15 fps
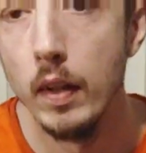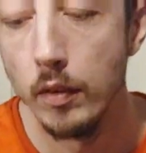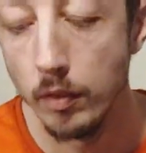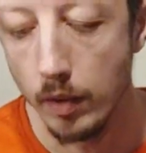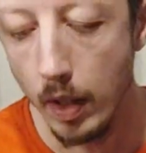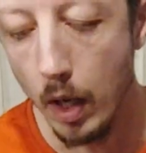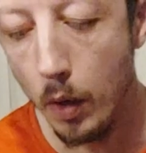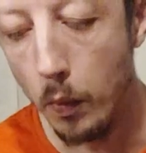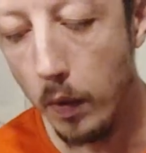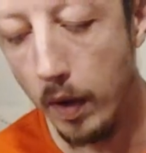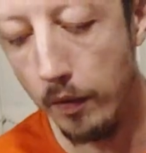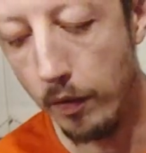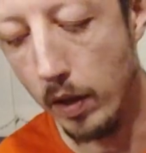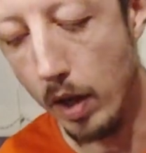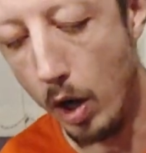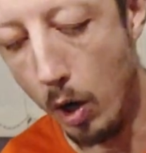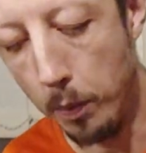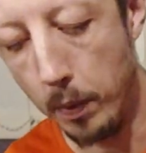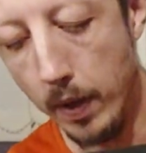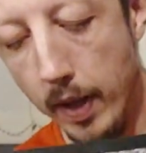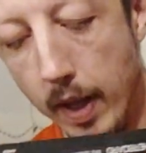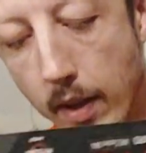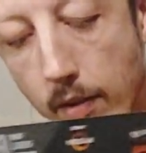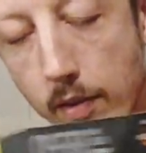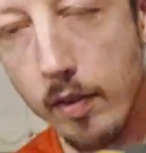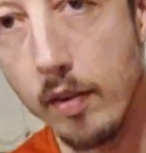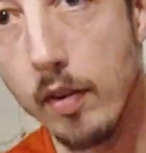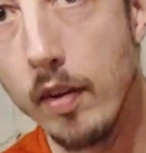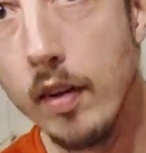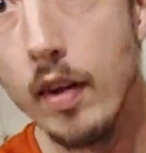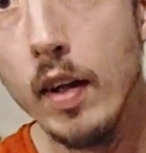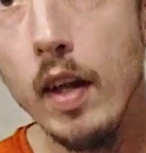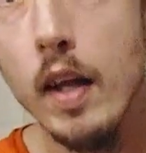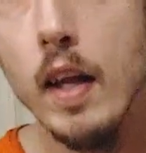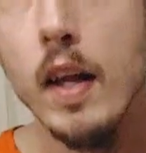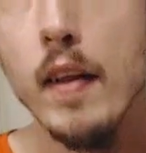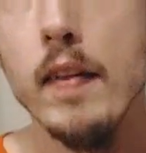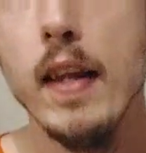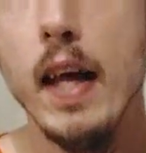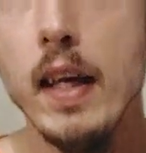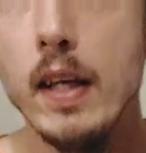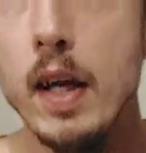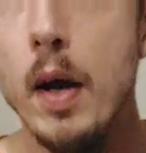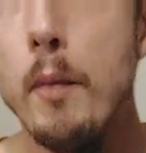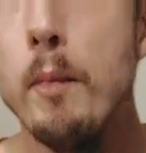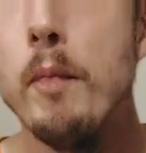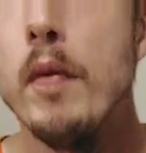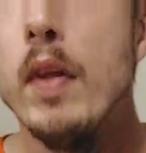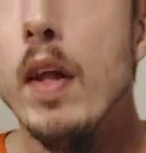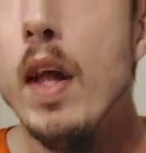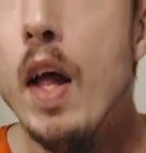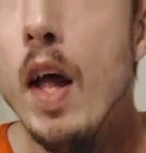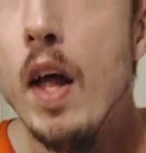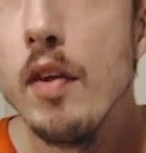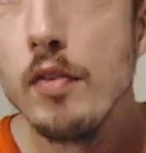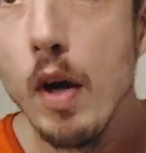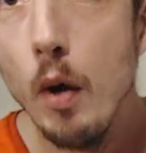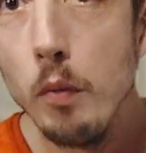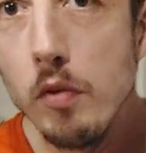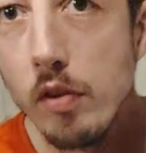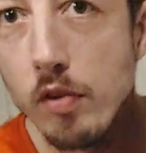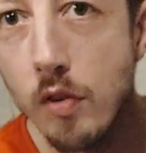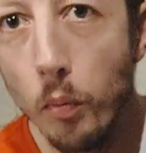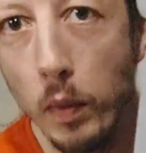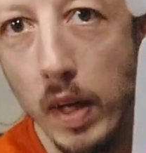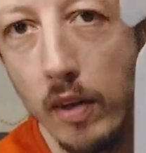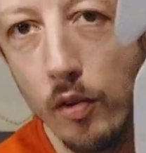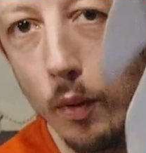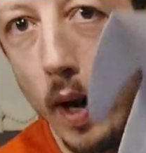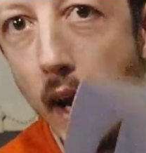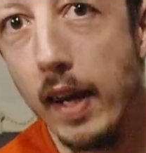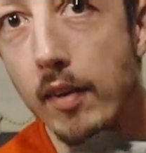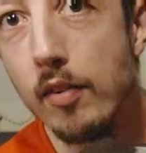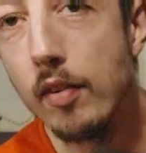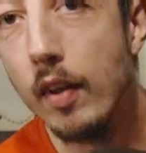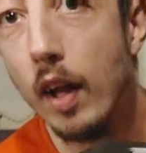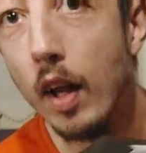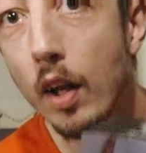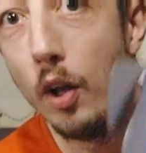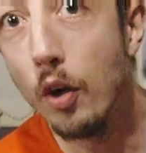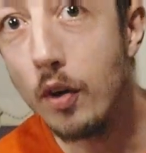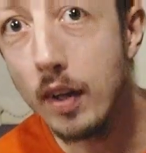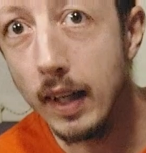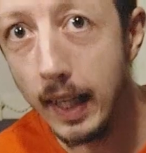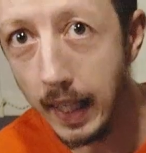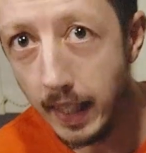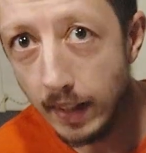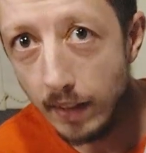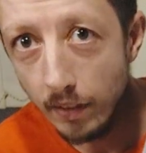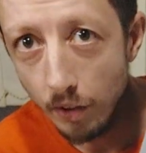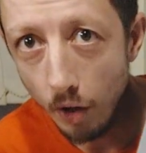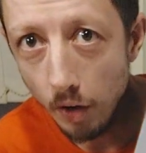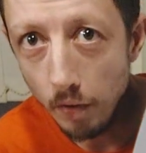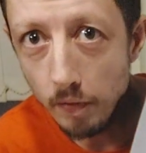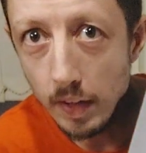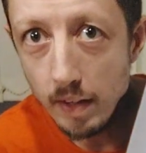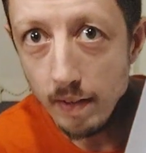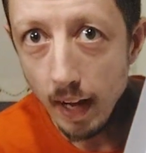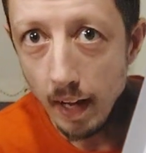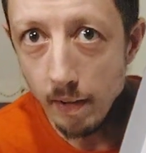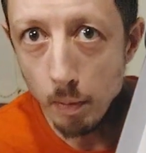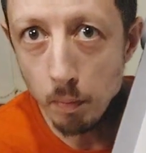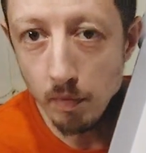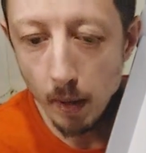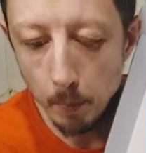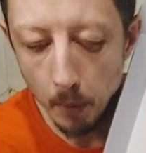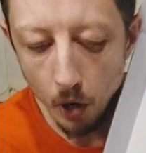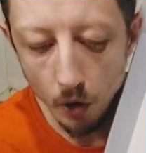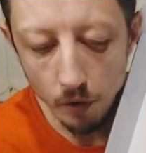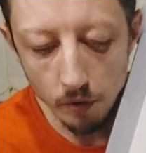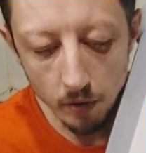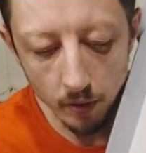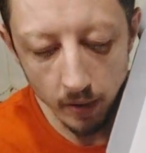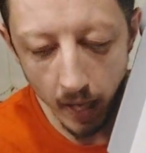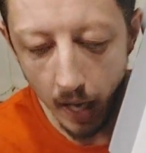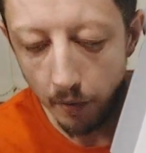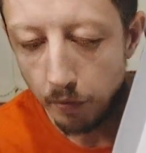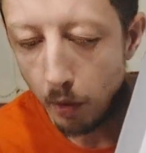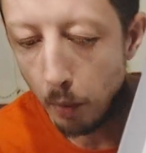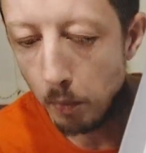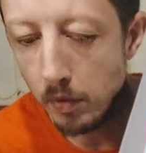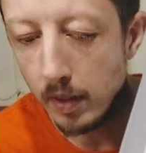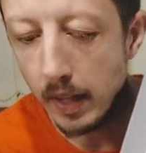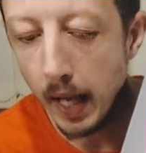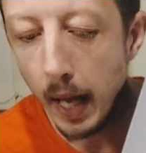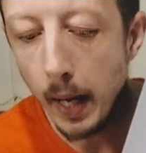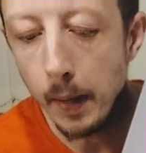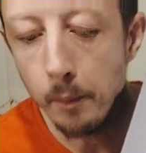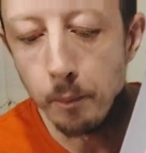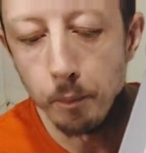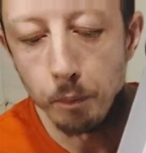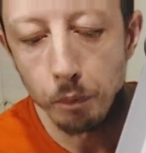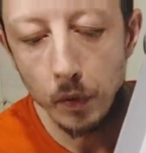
So if we open this, there you go. So just to reiterate, luckily none of these items I bought that have come today